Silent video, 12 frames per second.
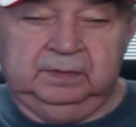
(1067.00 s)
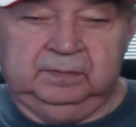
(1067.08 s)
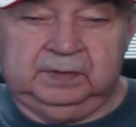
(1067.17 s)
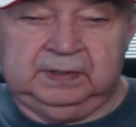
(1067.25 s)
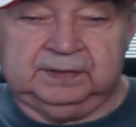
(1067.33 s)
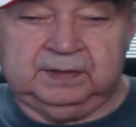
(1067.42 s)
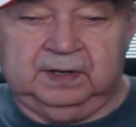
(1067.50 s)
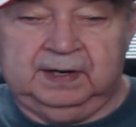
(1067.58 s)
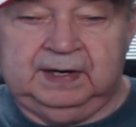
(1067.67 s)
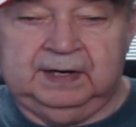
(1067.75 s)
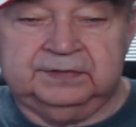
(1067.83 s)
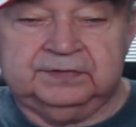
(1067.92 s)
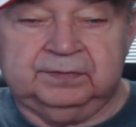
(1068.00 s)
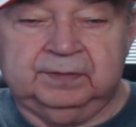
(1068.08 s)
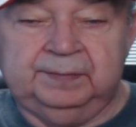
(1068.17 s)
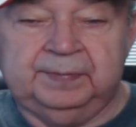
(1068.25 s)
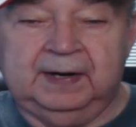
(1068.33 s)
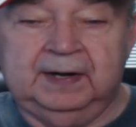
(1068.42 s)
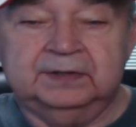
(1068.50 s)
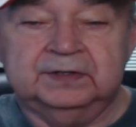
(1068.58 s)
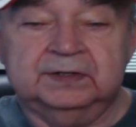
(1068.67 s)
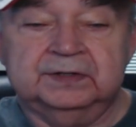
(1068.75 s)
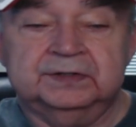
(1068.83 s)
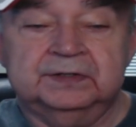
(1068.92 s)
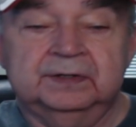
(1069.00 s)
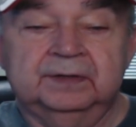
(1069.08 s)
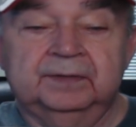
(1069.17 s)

We got the last 3 pages.